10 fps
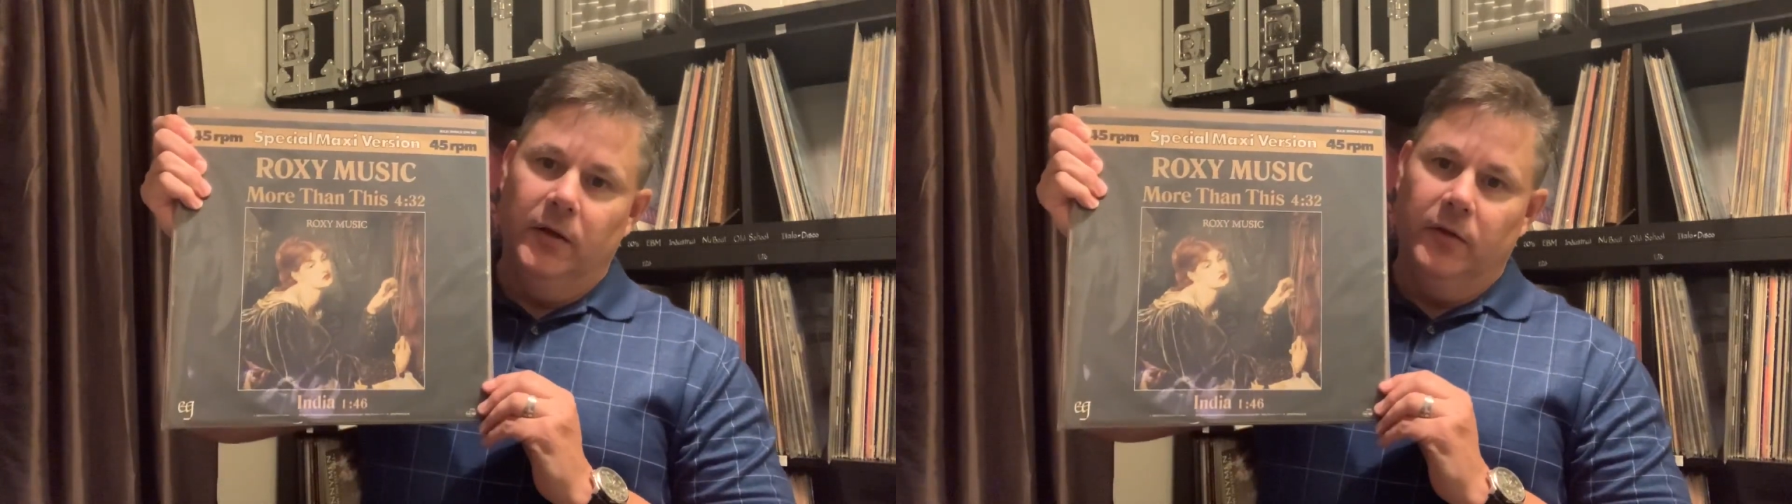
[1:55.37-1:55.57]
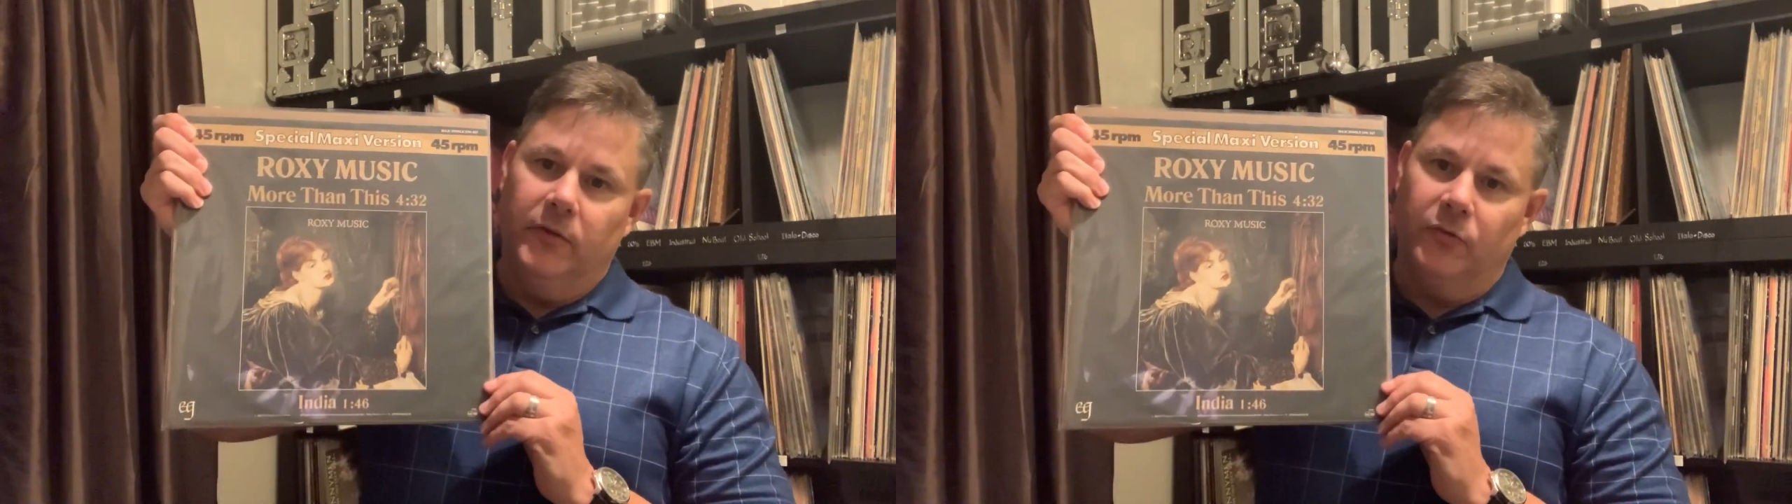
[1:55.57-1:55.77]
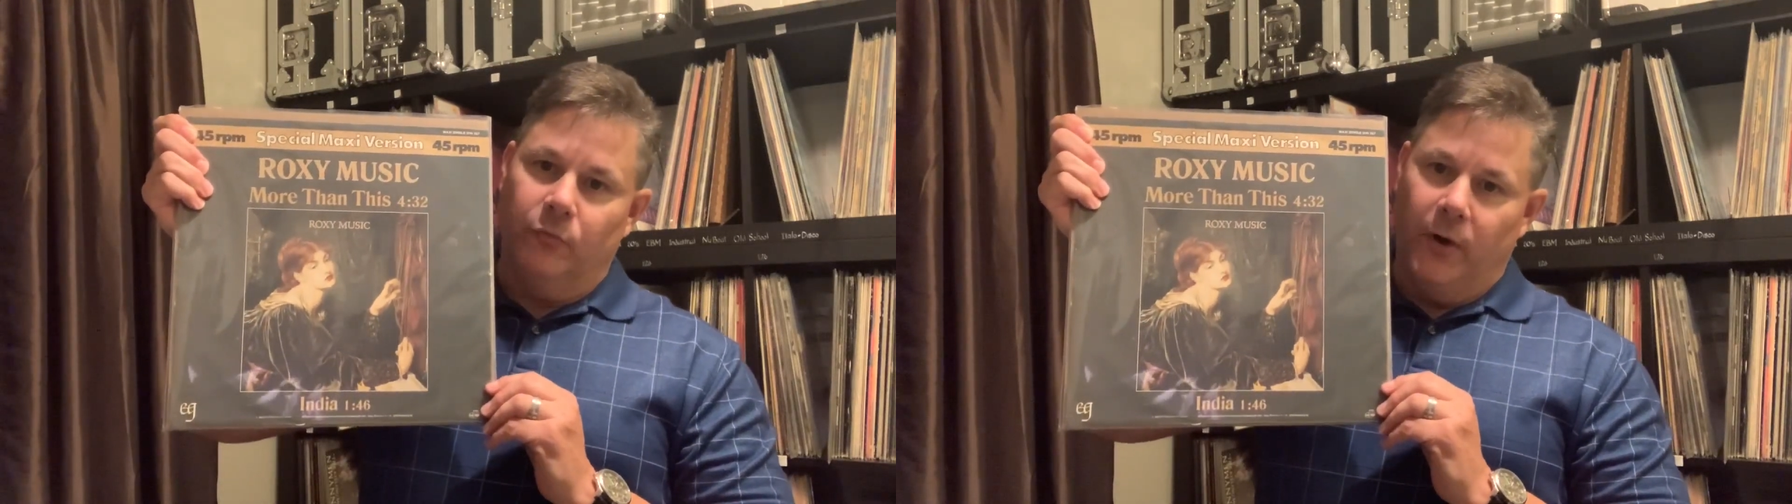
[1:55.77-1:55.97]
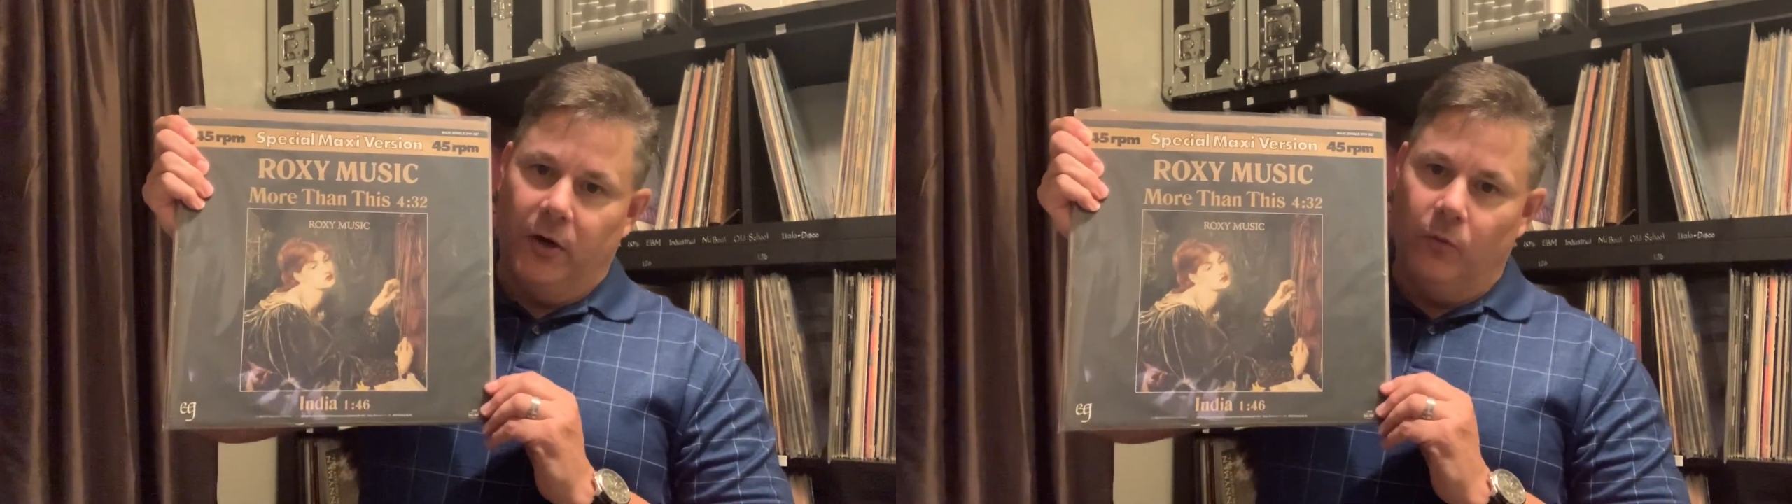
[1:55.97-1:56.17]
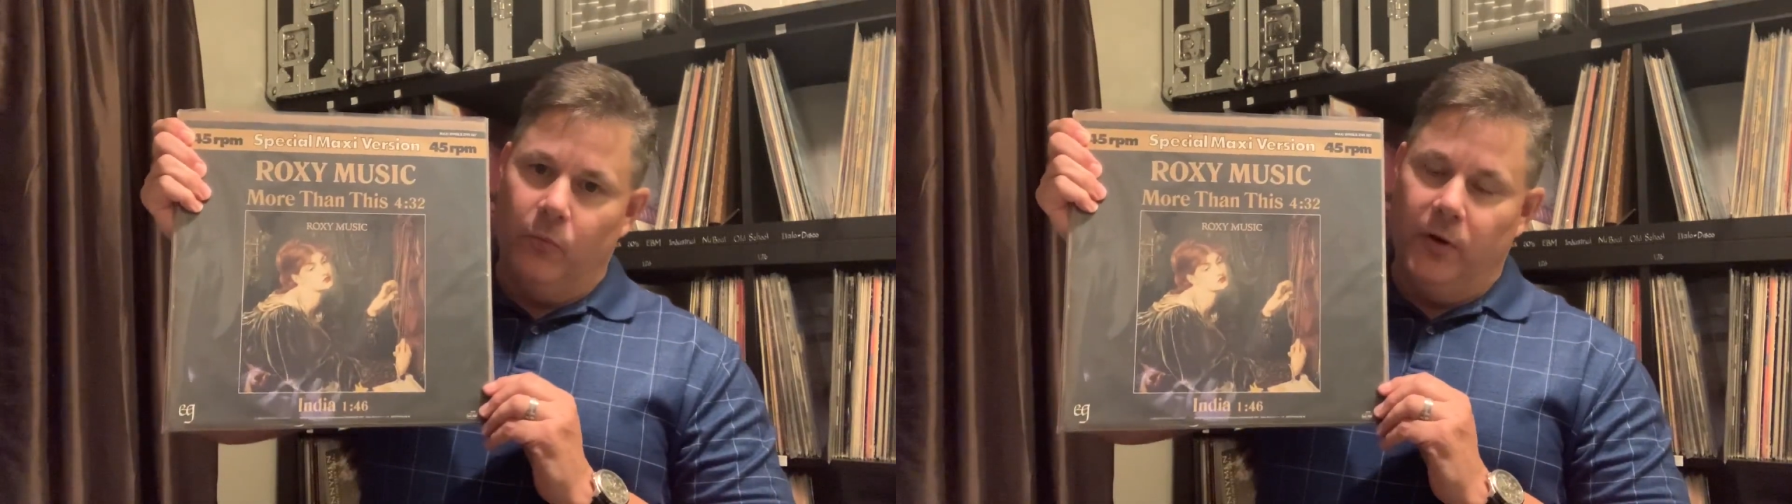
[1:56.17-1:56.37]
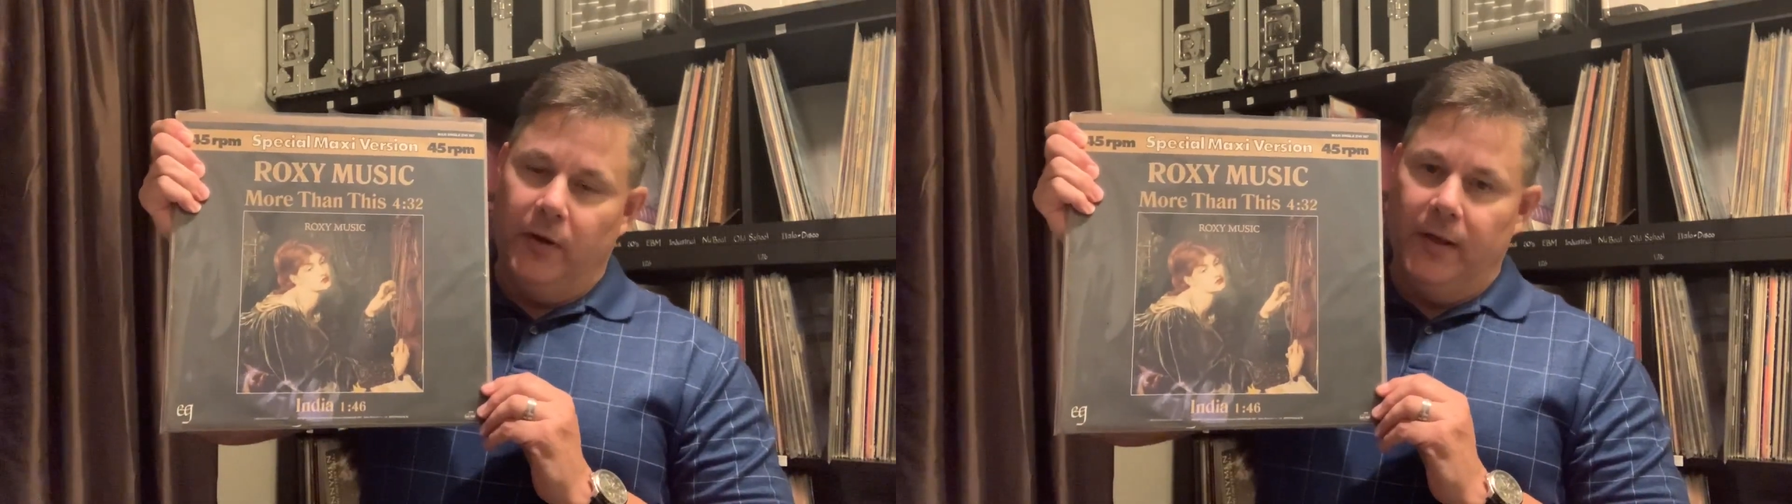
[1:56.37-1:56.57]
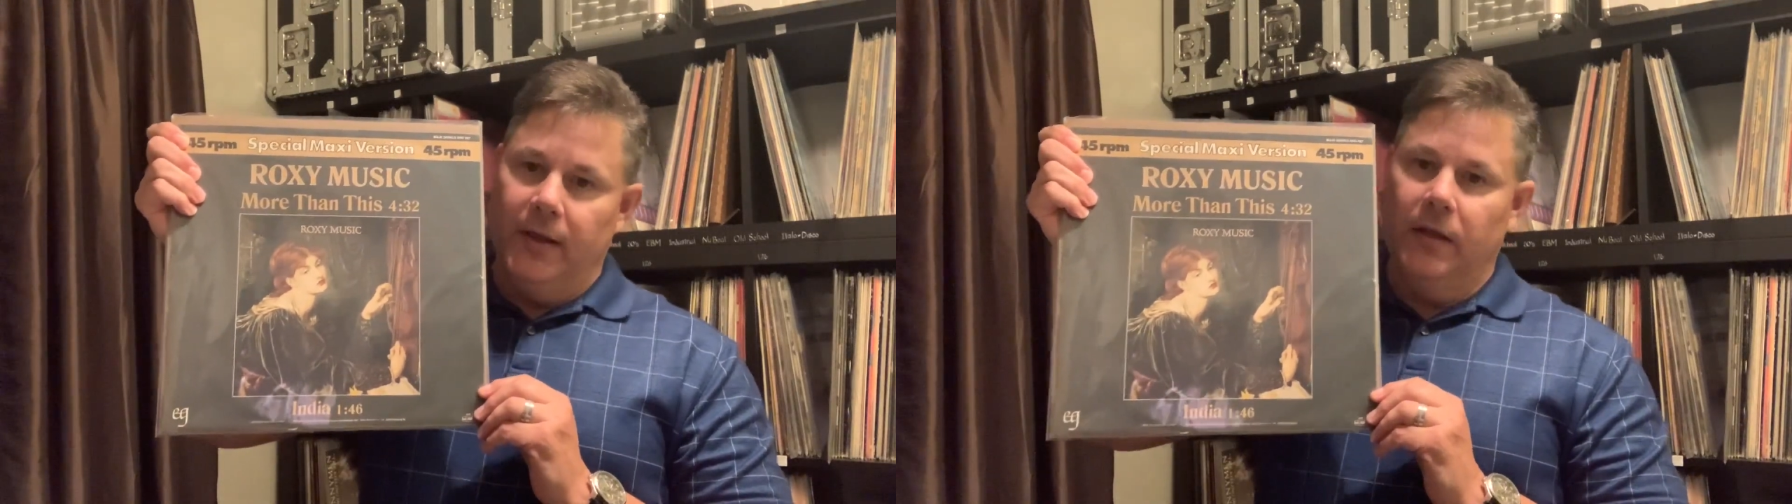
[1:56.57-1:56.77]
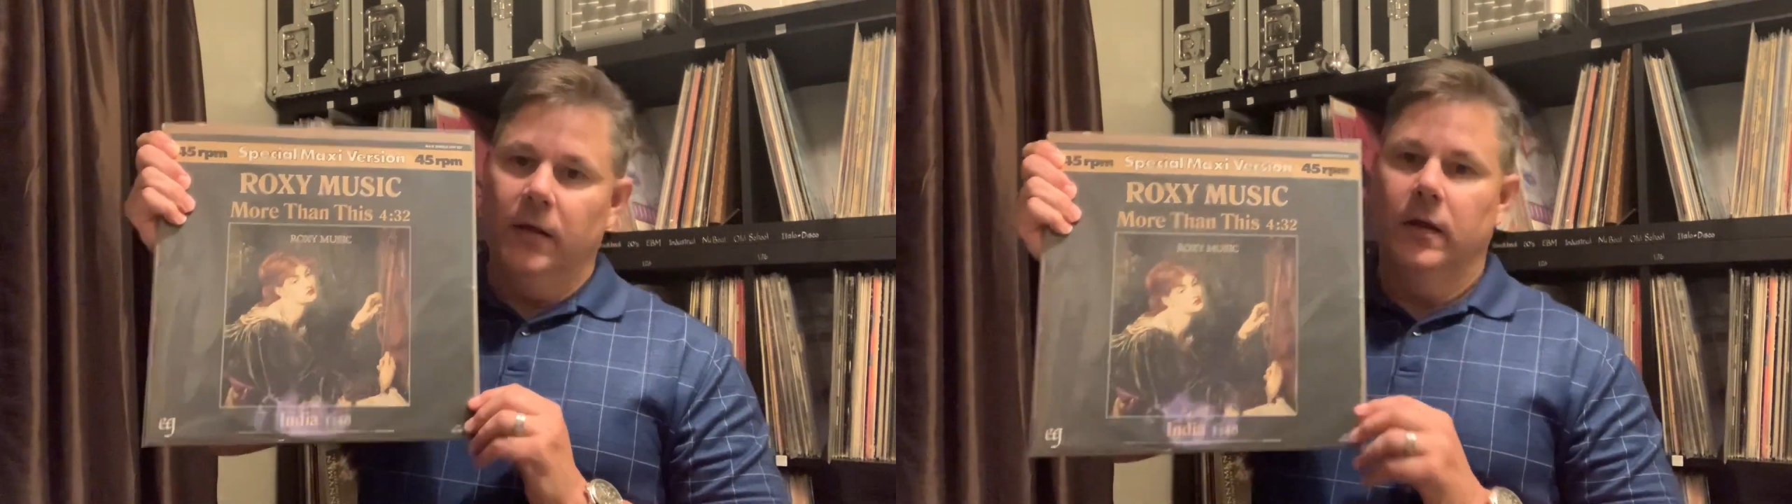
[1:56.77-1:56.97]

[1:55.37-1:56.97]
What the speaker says: this record one day.